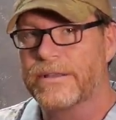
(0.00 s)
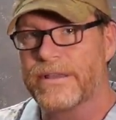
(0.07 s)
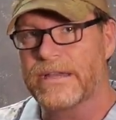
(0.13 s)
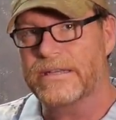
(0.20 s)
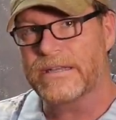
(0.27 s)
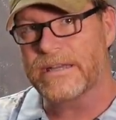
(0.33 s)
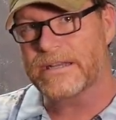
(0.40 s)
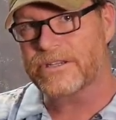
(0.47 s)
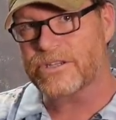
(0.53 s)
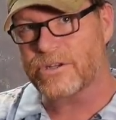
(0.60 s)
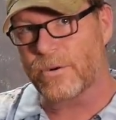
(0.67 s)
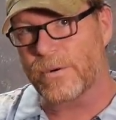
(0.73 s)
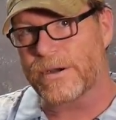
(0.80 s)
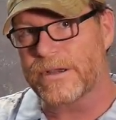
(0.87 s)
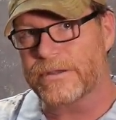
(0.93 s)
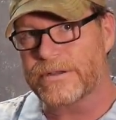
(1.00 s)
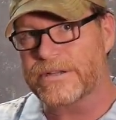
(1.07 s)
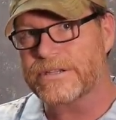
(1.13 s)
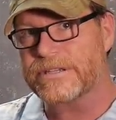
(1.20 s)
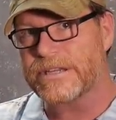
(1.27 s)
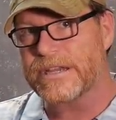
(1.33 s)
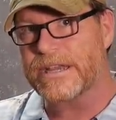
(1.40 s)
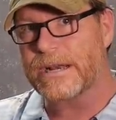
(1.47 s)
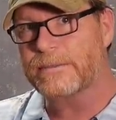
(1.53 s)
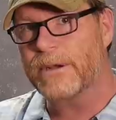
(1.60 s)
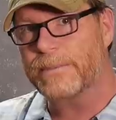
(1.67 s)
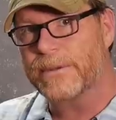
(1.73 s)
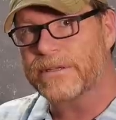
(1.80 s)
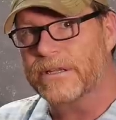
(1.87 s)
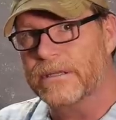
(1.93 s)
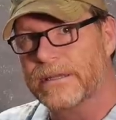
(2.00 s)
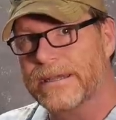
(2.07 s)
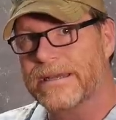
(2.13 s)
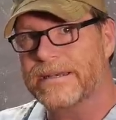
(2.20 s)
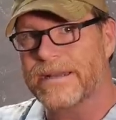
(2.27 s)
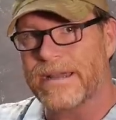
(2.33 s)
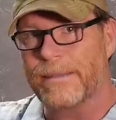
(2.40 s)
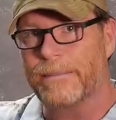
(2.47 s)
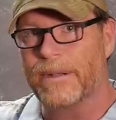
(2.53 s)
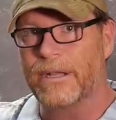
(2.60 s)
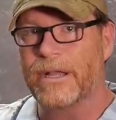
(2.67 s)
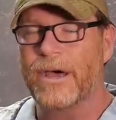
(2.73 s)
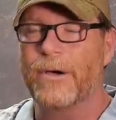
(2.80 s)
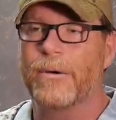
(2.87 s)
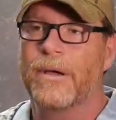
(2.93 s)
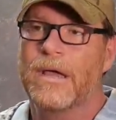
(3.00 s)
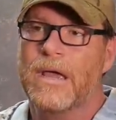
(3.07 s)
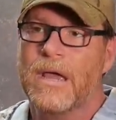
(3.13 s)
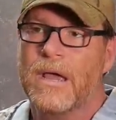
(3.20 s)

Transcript: They did a story on this thing, and I'm going to put the link down below.